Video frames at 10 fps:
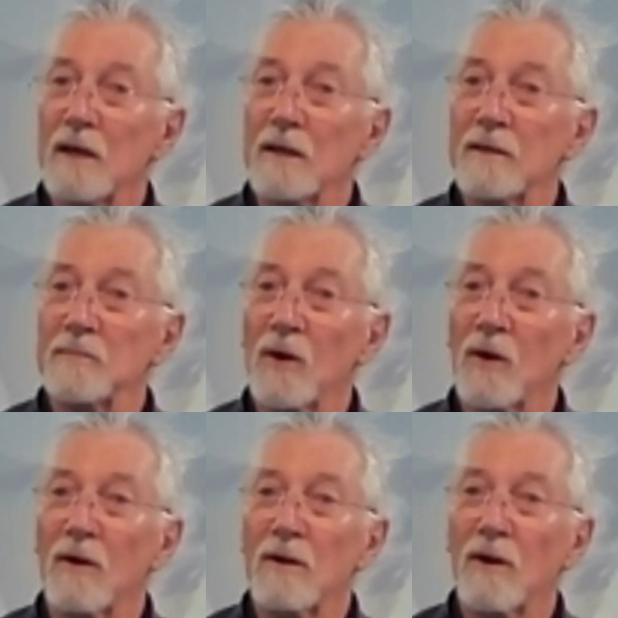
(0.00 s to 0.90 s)
um,
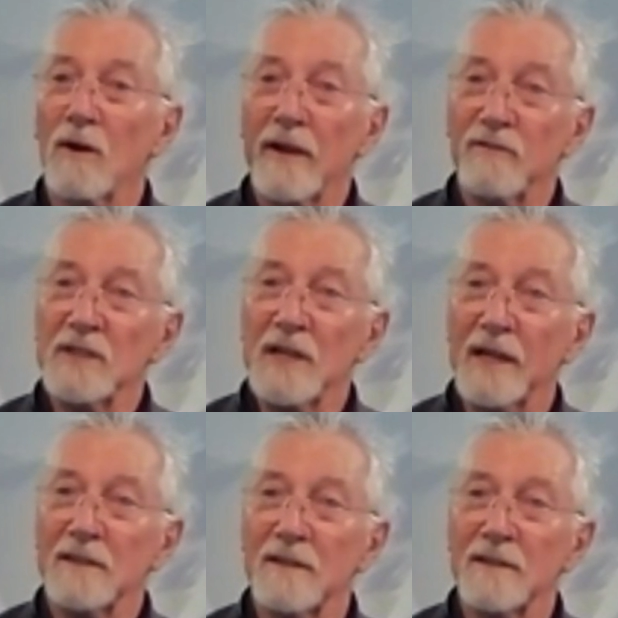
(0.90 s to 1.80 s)
every
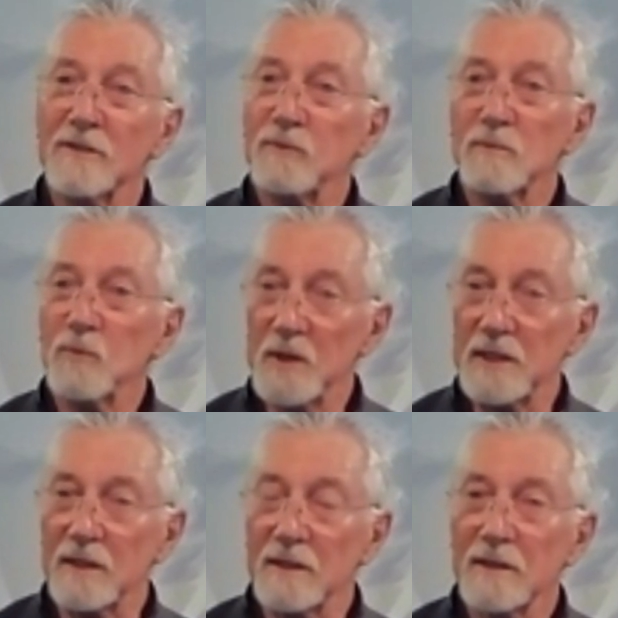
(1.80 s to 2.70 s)
night this
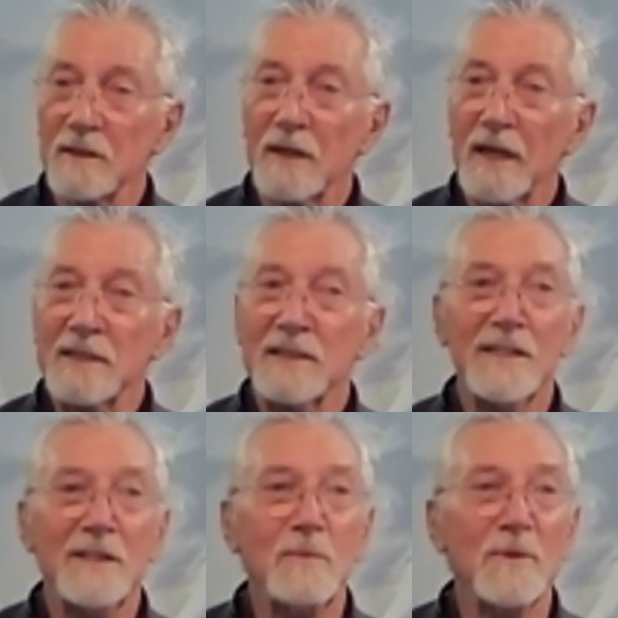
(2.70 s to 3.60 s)
week, and
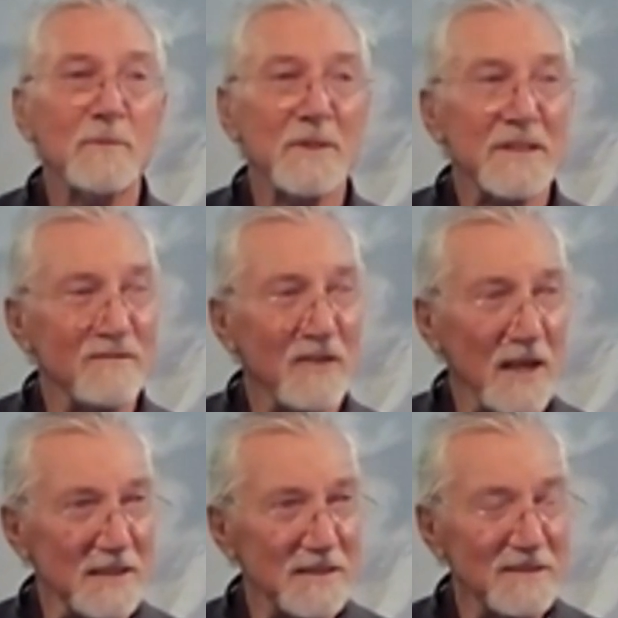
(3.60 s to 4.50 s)
anyone was
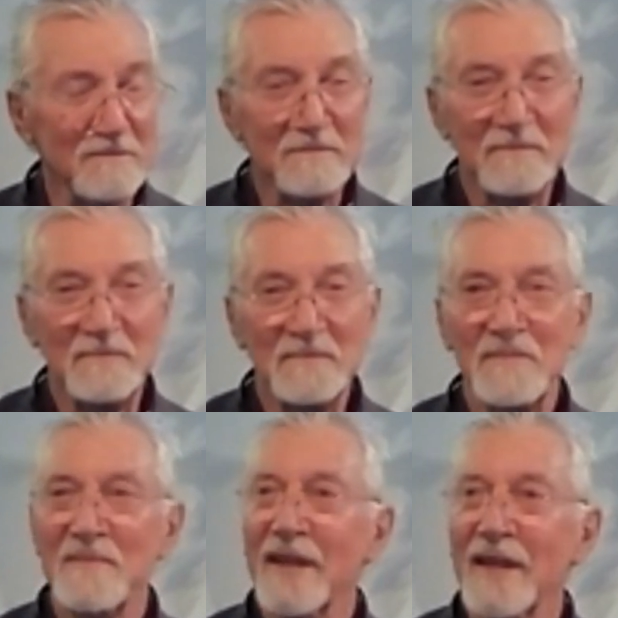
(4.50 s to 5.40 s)
invited.
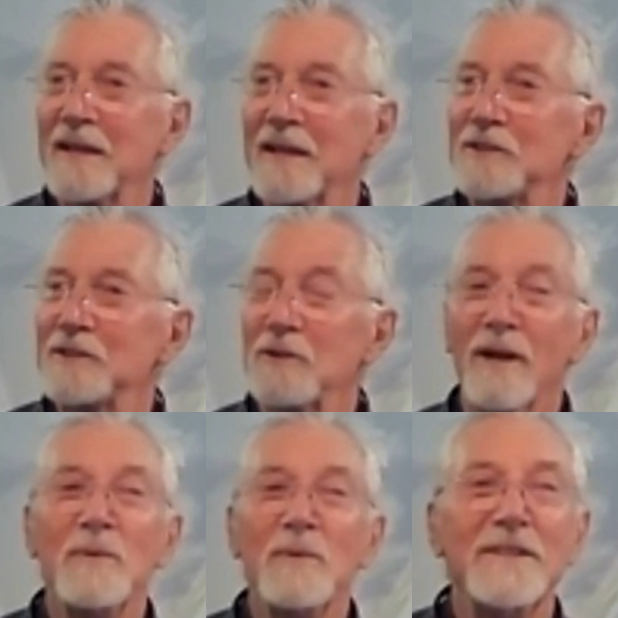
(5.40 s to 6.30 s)
So
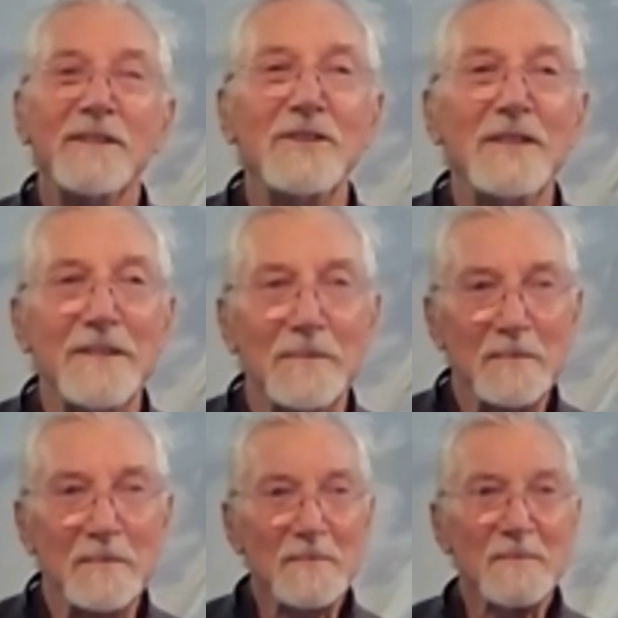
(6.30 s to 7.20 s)
I went to see
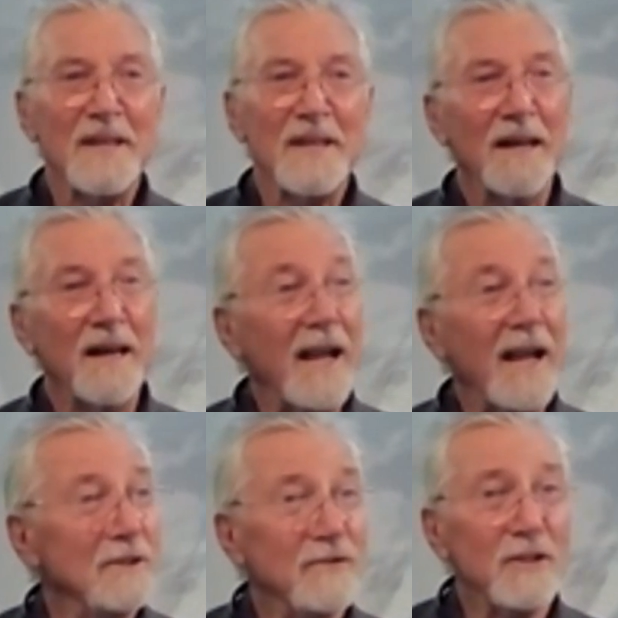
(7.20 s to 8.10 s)
him
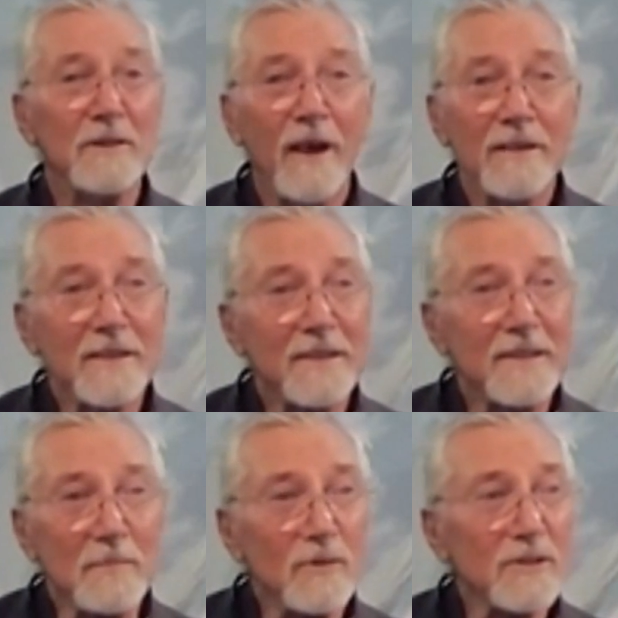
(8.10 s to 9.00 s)
out of
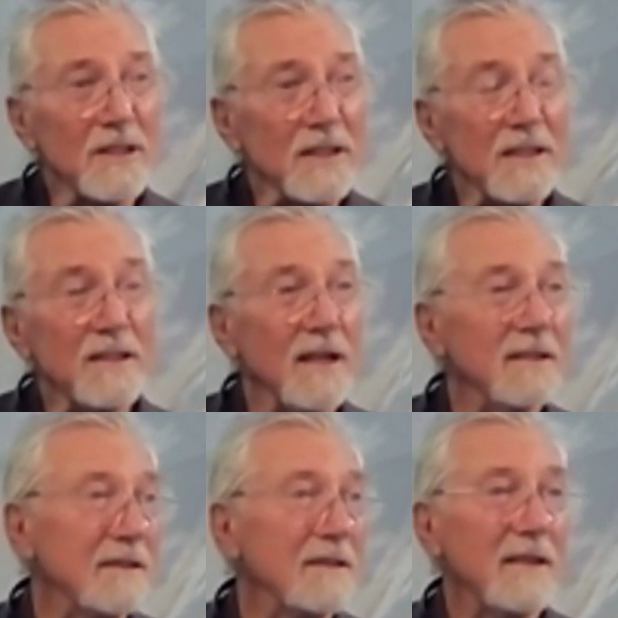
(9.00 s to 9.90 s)
curiosity mostly, and I
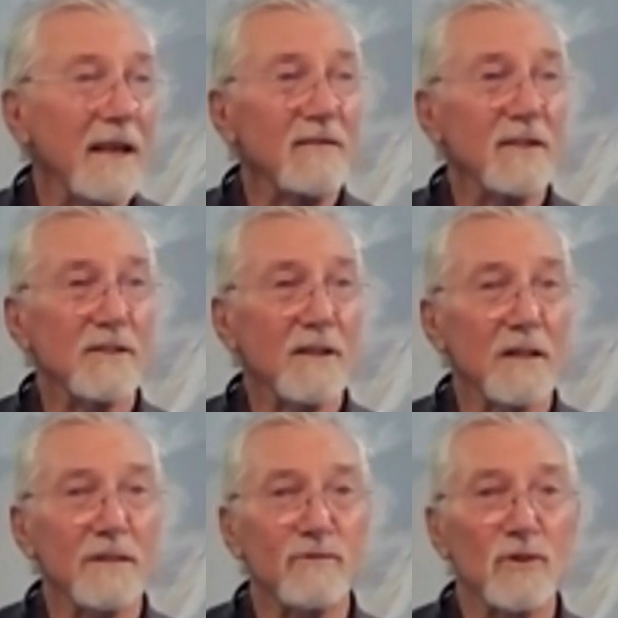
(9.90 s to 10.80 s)
did have this
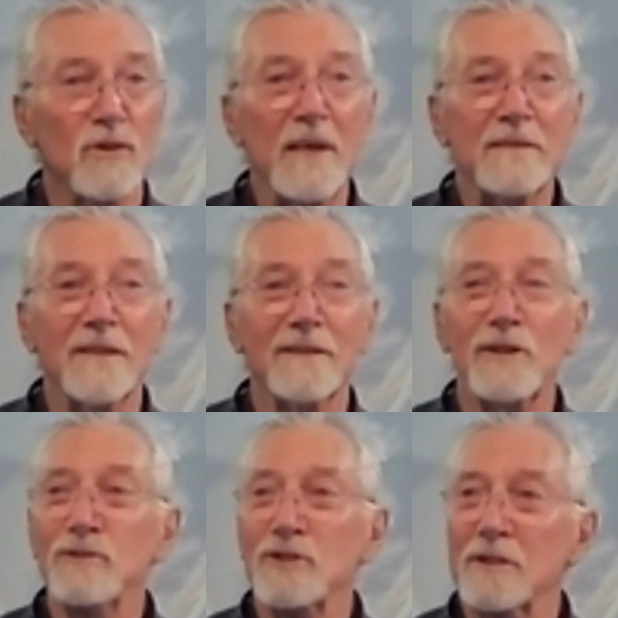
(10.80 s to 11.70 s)
kind of romantic
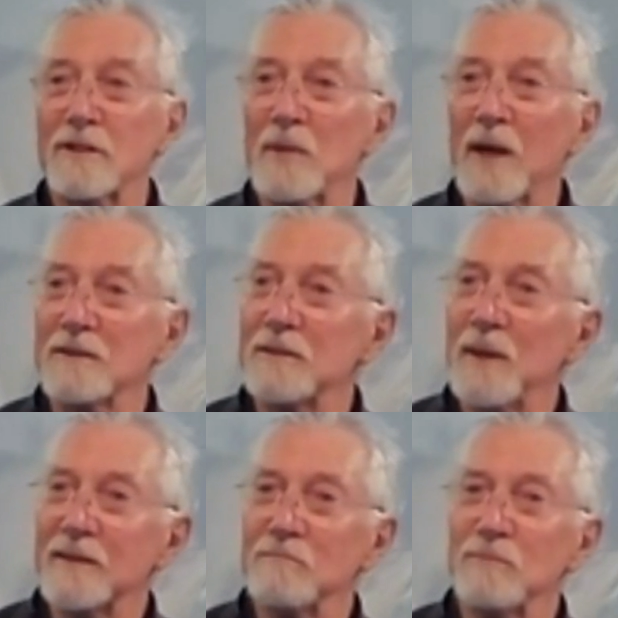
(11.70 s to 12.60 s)
notion about
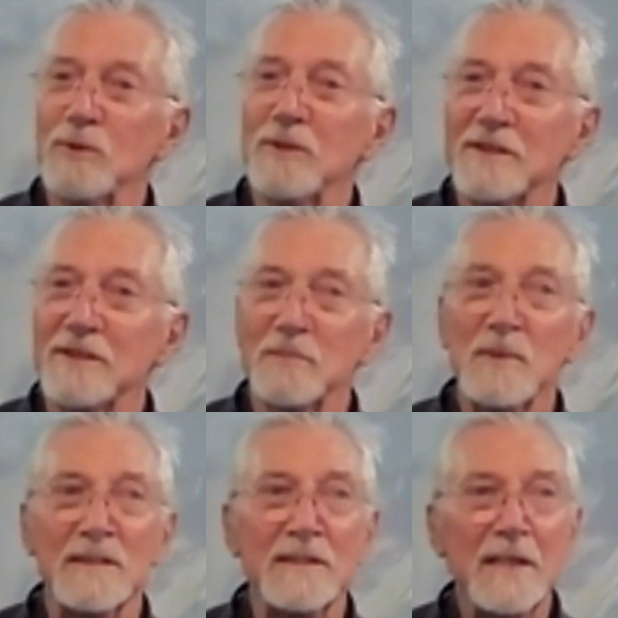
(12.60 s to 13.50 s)
Tibetan Buddhism,
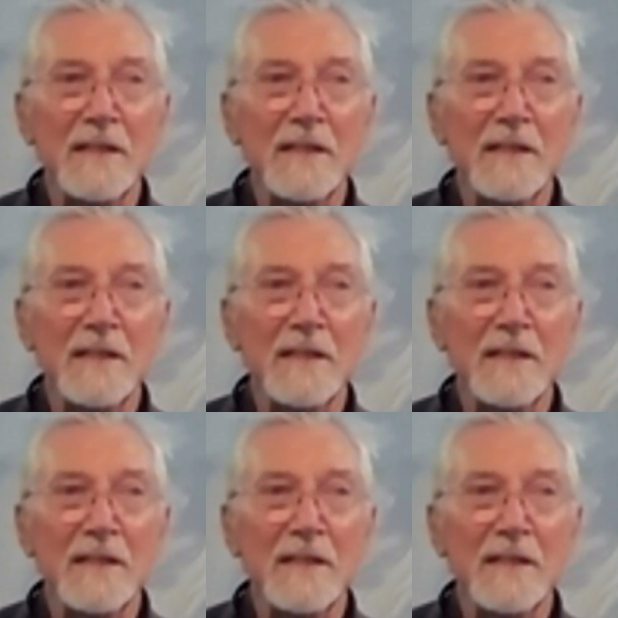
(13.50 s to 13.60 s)
and